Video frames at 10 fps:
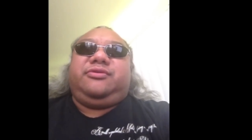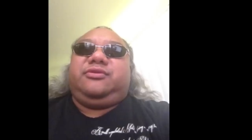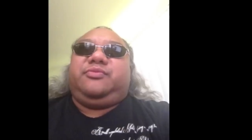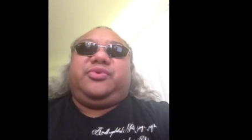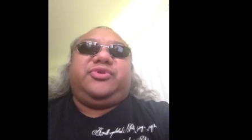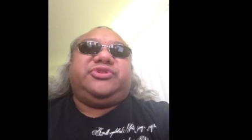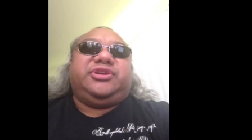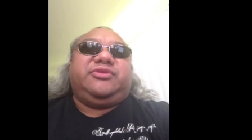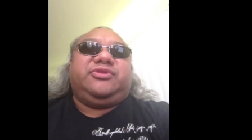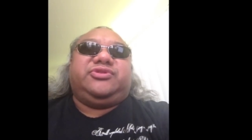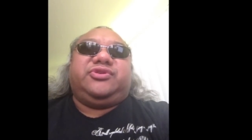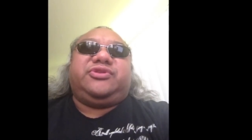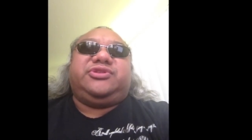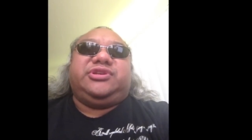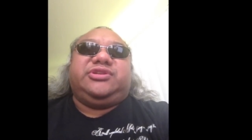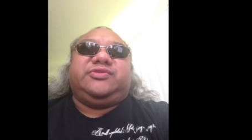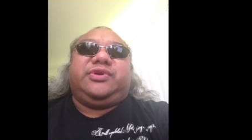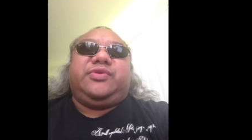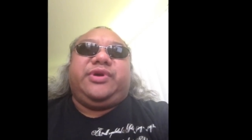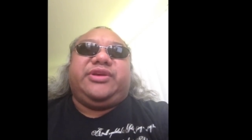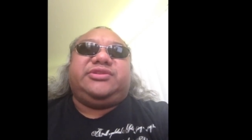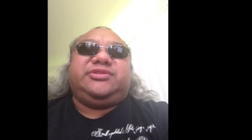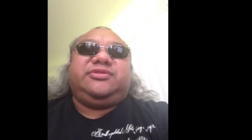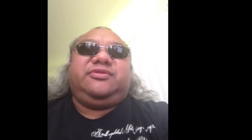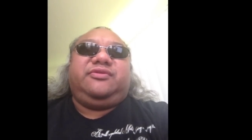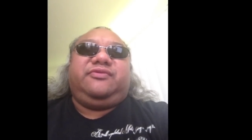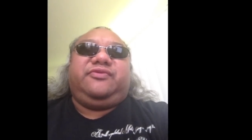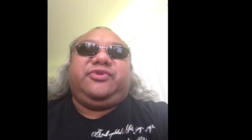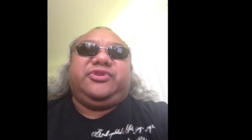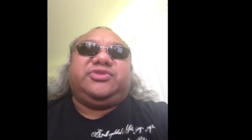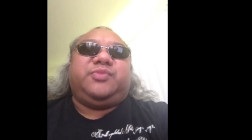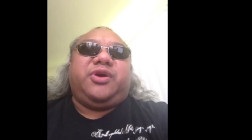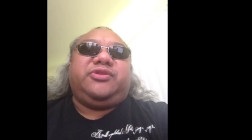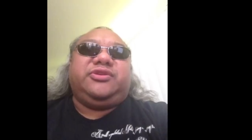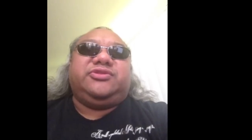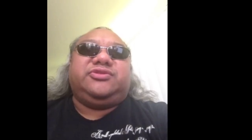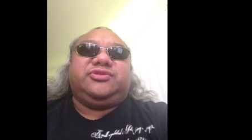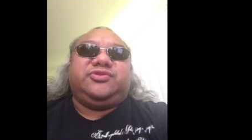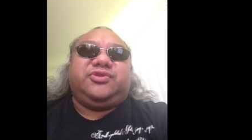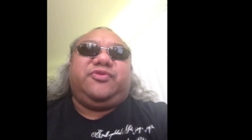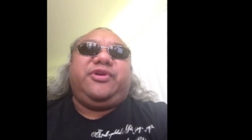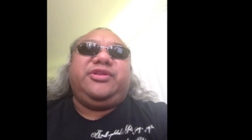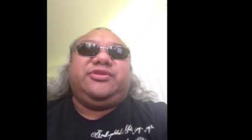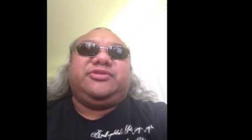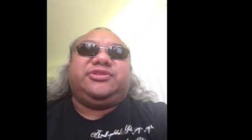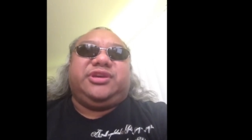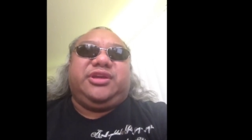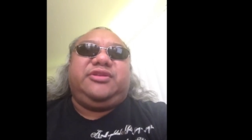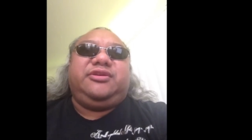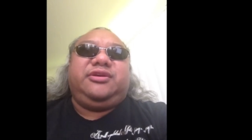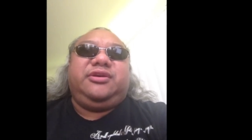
the Persian Xerxes' request for the Spartans to surrender, said,